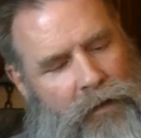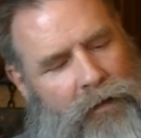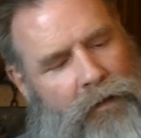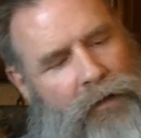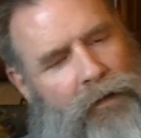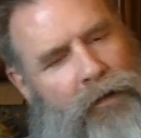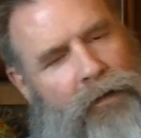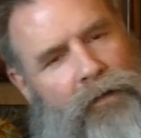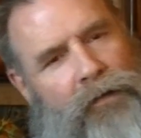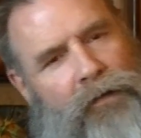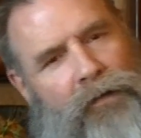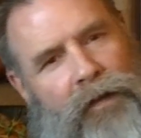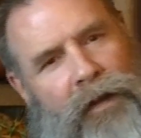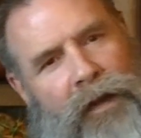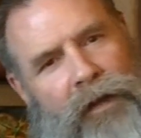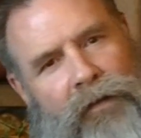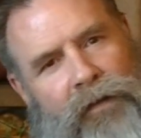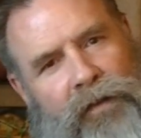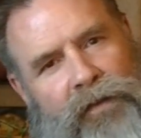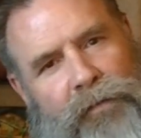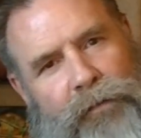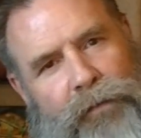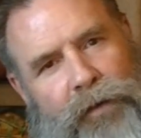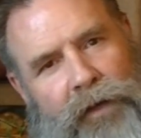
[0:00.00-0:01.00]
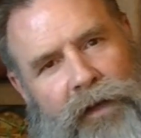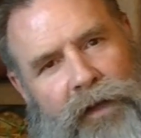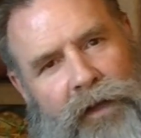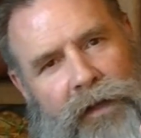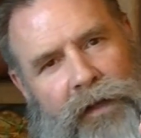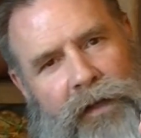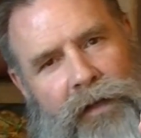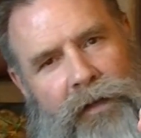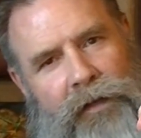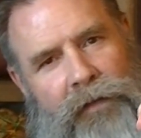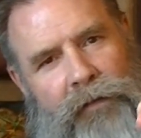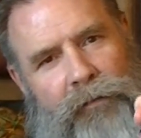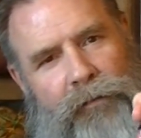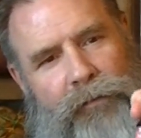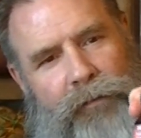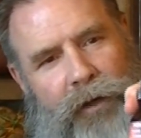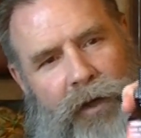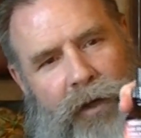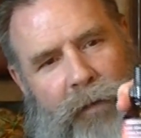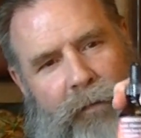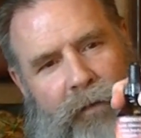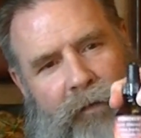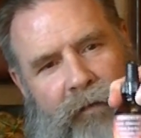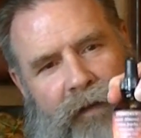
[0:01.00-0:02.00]
So that looks pretty
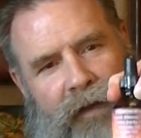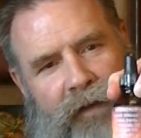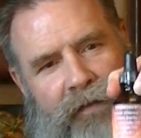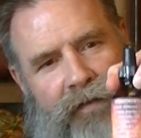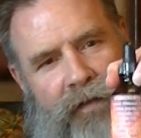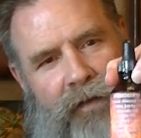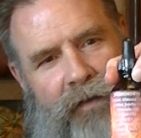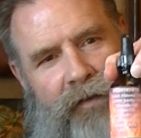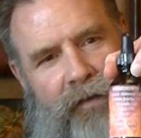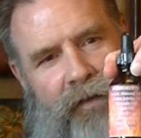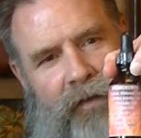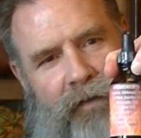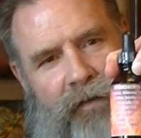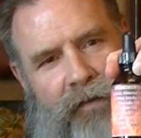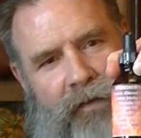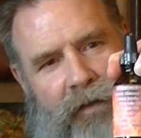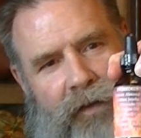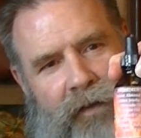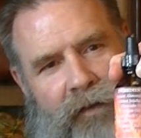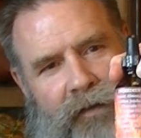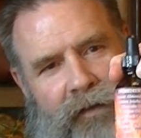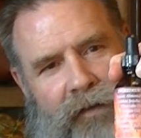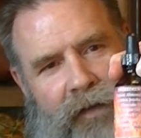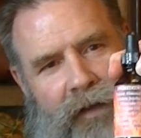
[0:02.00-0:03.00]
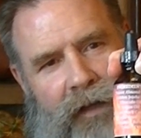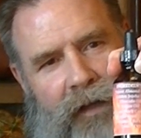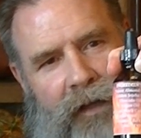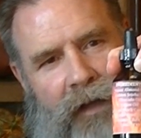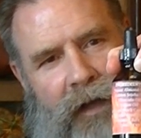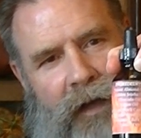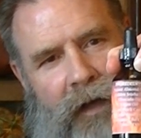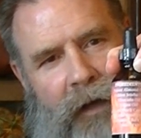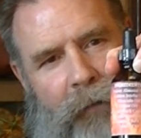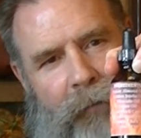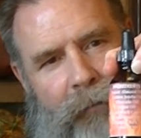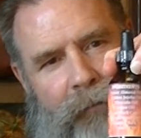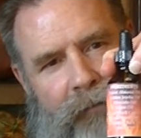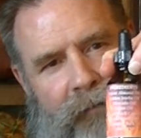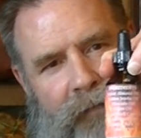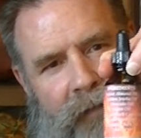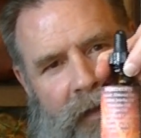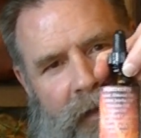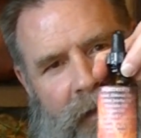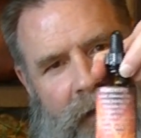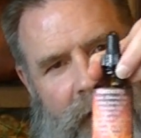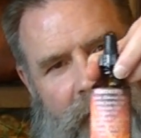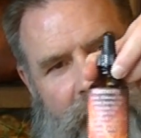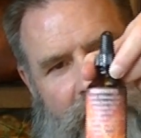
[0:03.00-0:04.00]
professional too. So there's
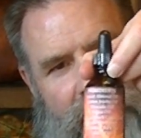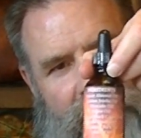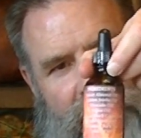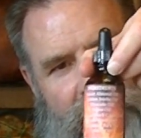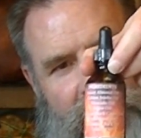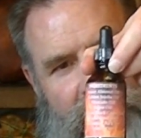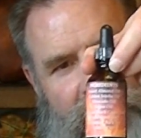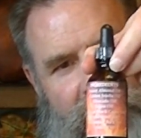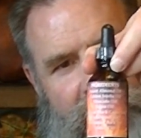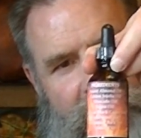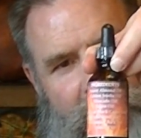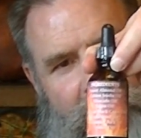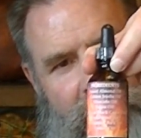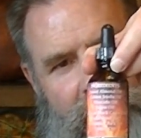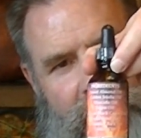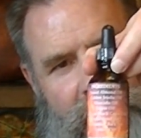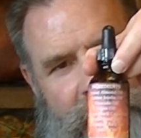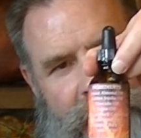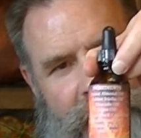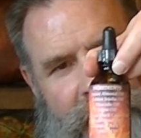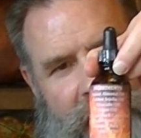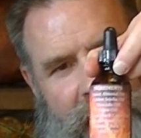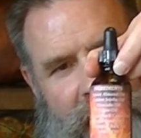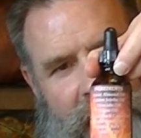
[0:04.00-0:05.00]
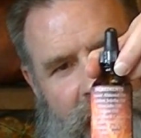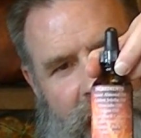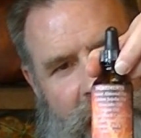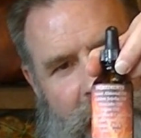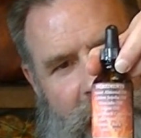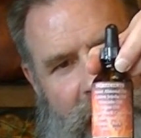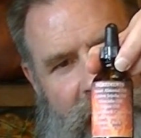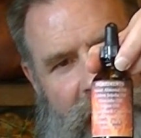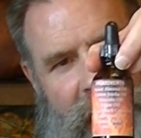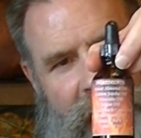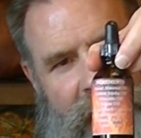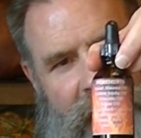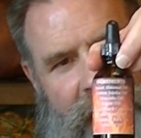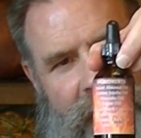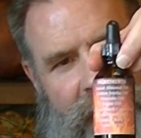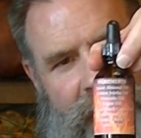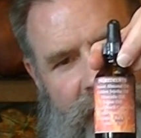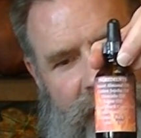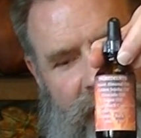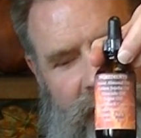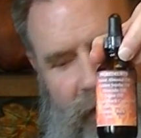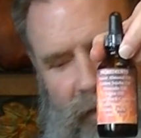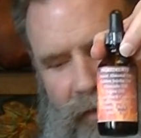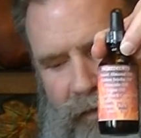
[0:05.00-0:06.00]
the label on the back. It lists
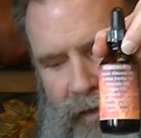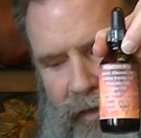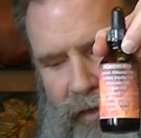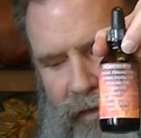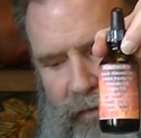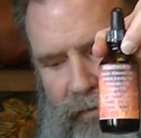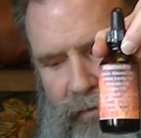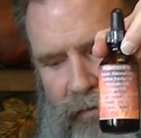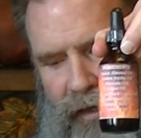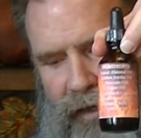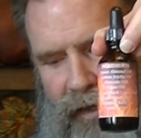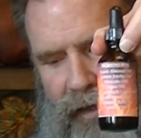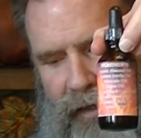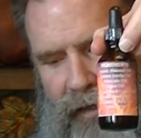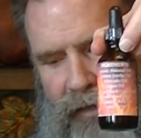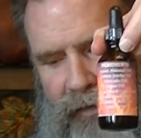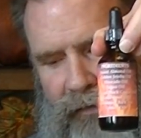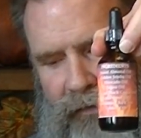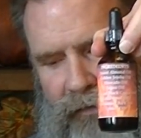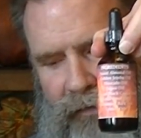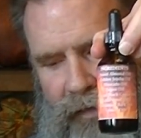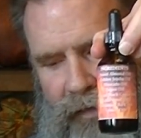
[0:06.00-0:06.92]
all the ingredients: